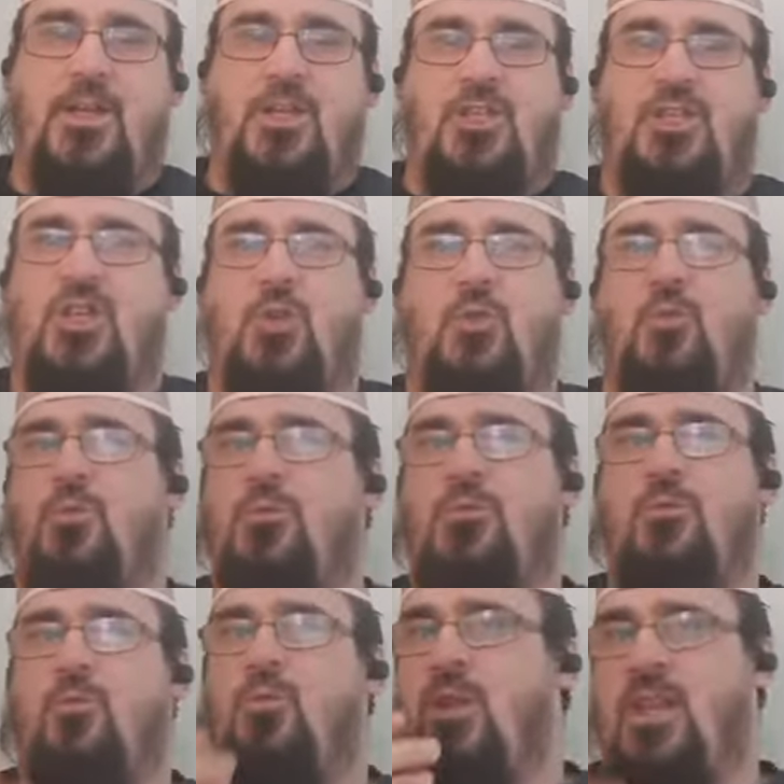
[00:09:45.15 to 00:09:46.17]
So
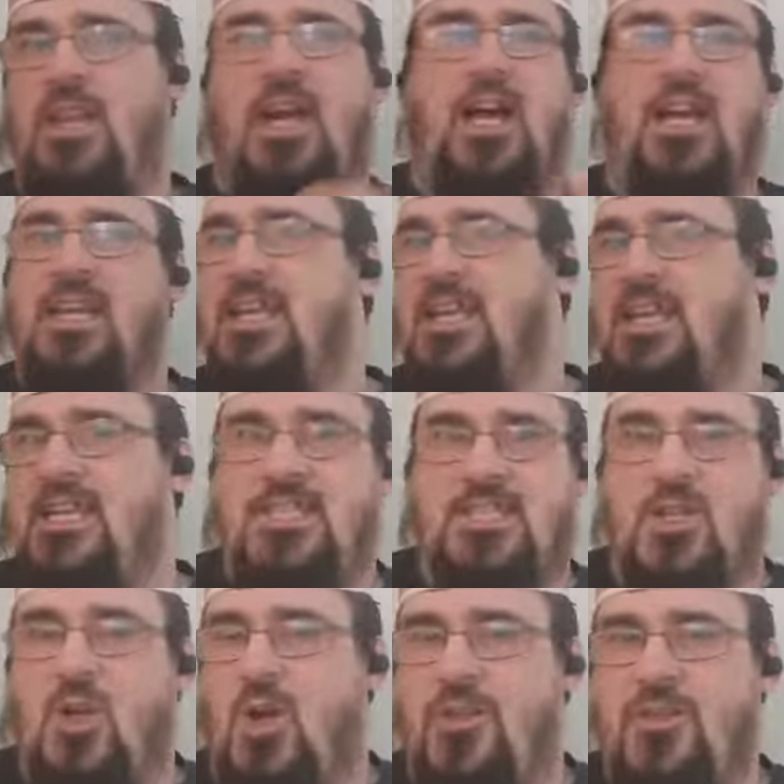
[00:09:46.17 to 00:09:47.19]
wallahi, it's
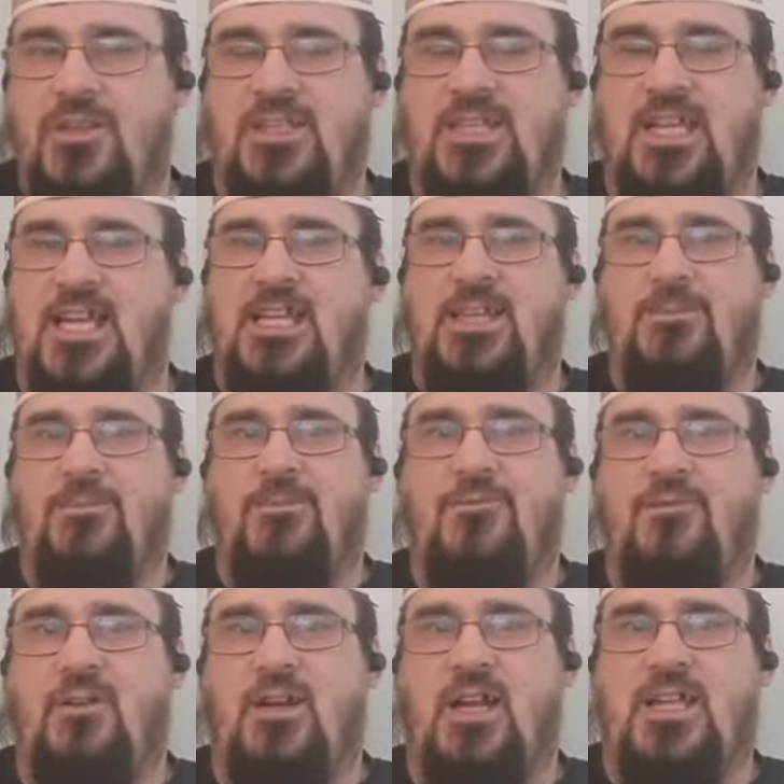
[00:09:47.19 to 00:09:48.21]
not the same
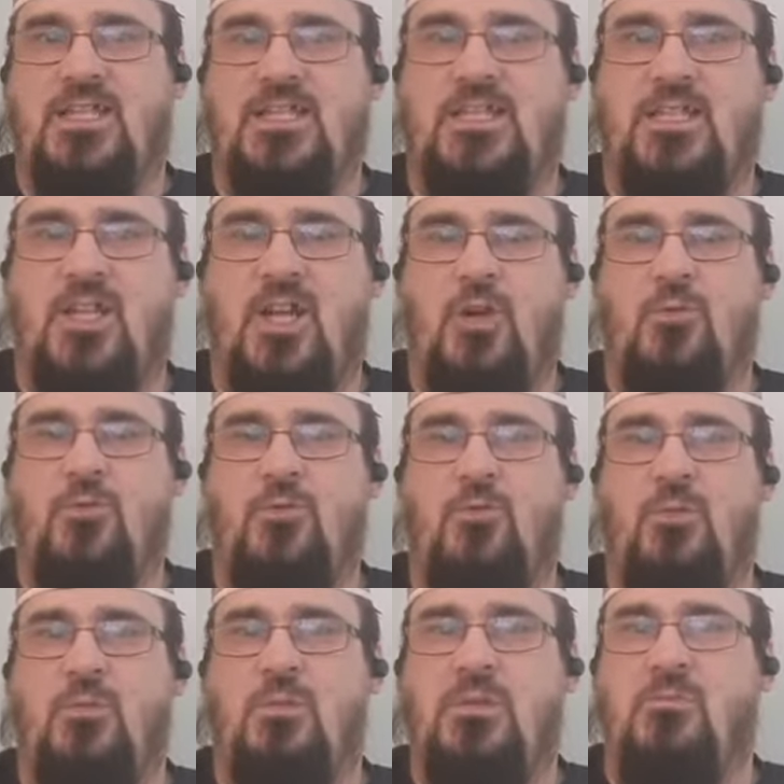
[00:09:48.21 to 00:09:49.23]
for us. You know,
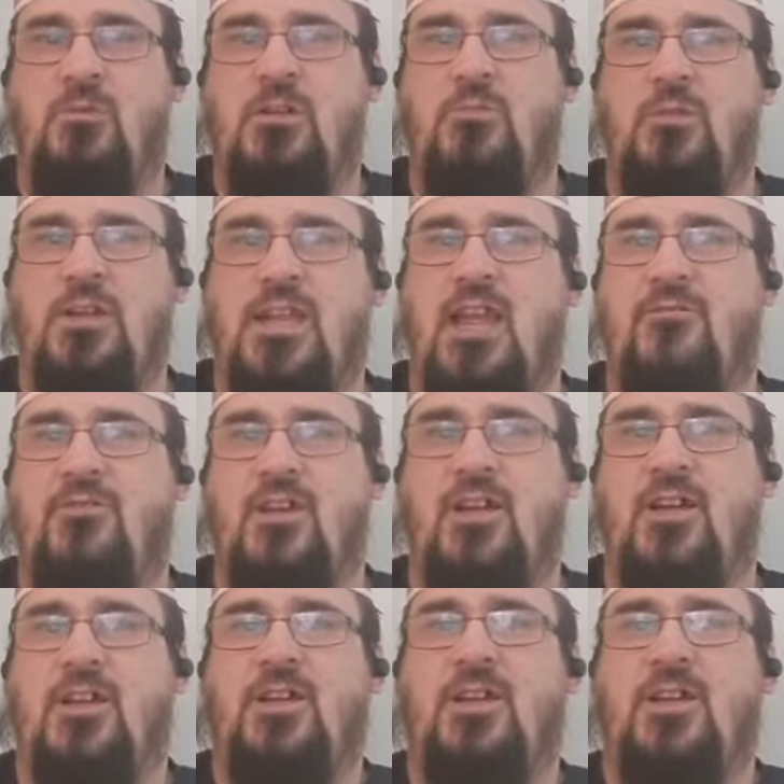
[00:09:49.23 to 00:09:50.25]
we we, we were
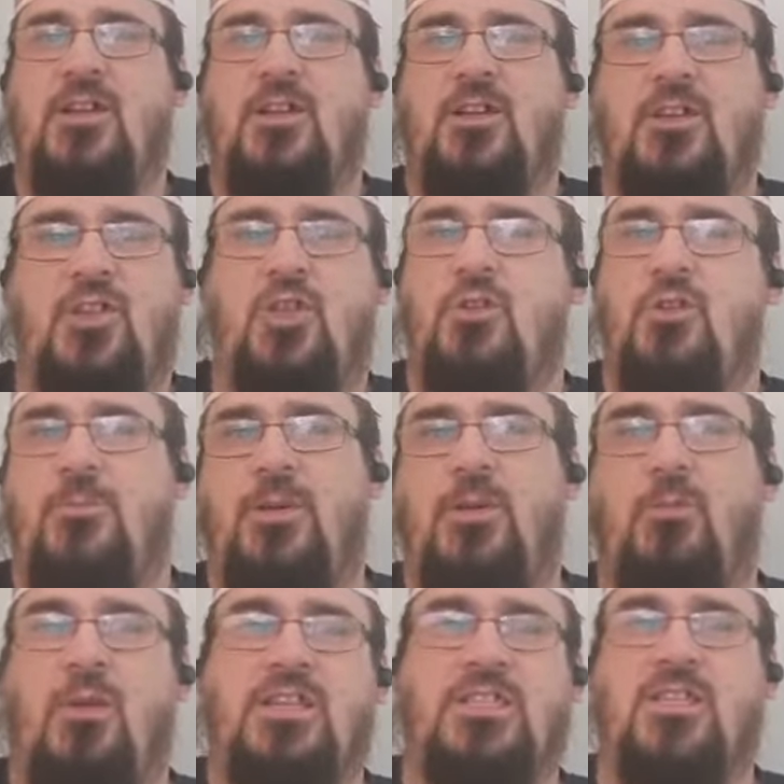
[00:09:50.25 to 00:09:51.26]
never
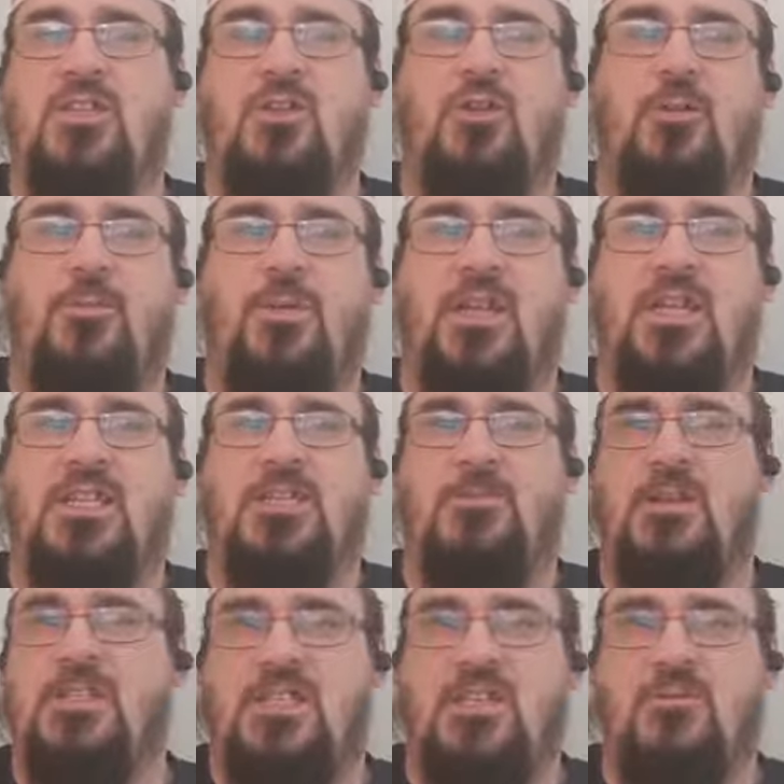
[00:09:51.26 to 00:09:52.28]
European, Western European,
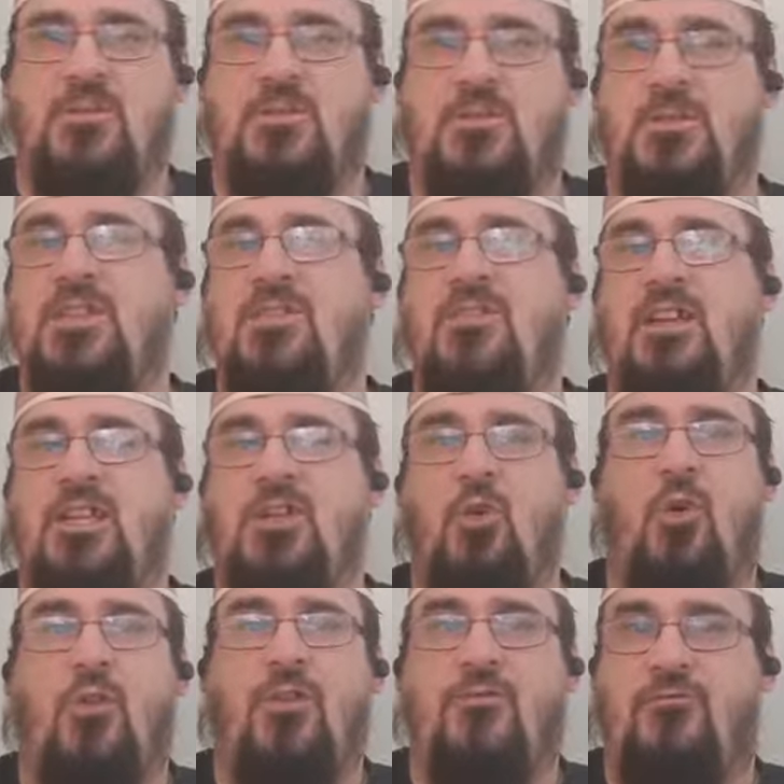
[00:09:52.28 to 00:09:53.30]
specifically, specifically
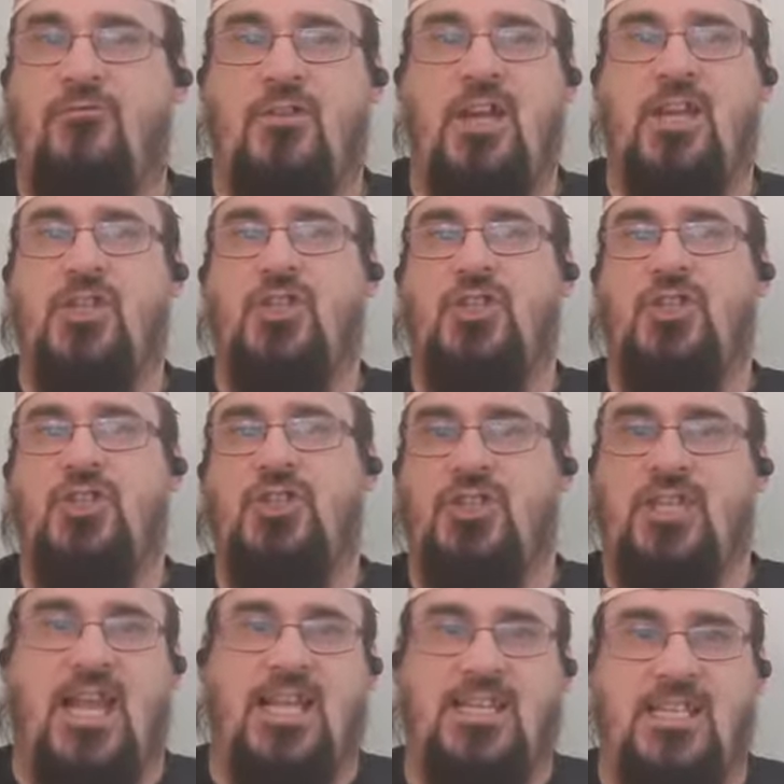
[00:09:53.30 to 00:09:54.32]
Northern French,
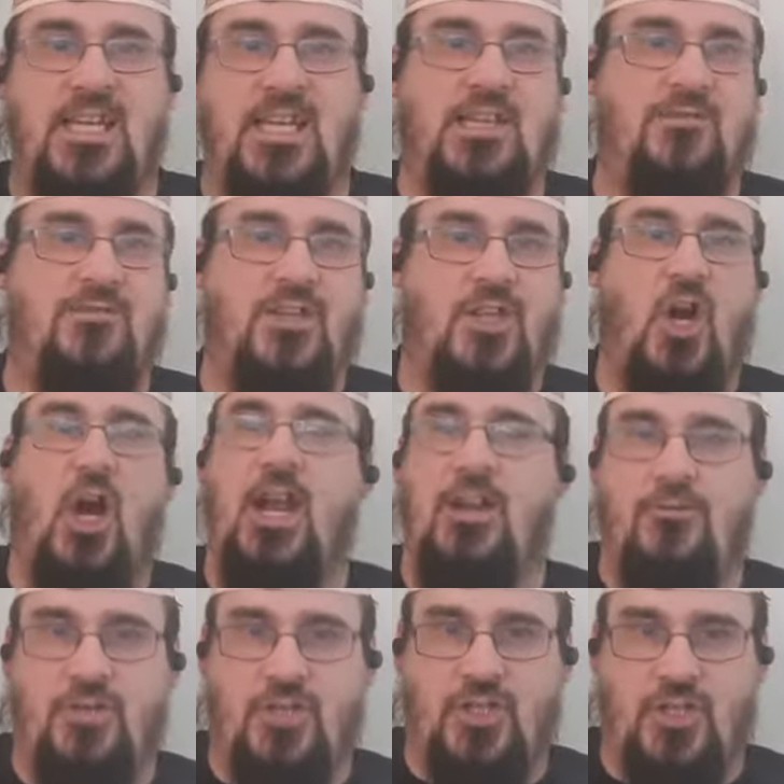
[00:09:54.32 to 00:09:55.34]
Scandinavian,
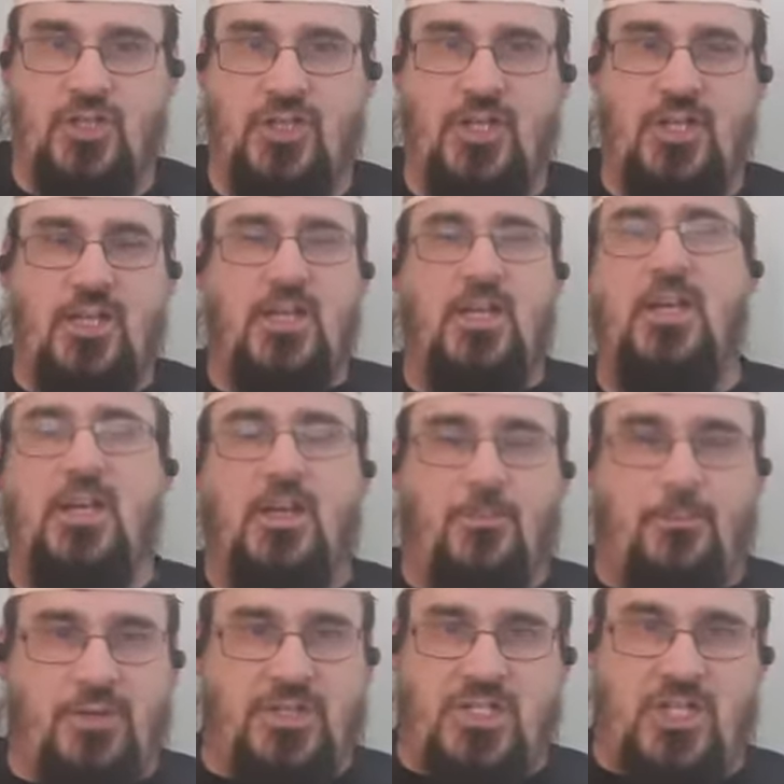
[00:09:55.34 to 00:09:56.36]
Irish,
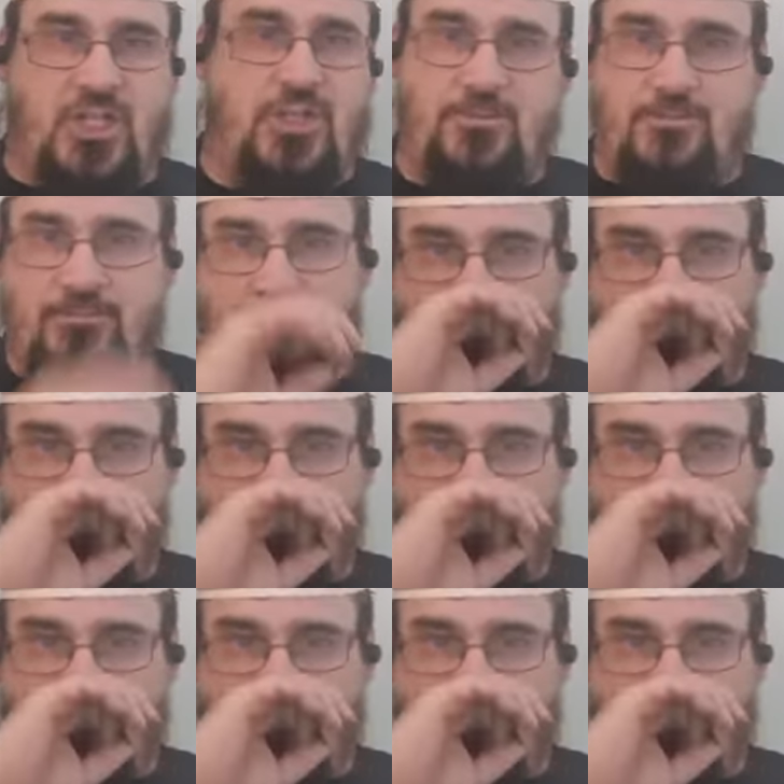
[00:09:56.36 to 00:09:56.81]
British.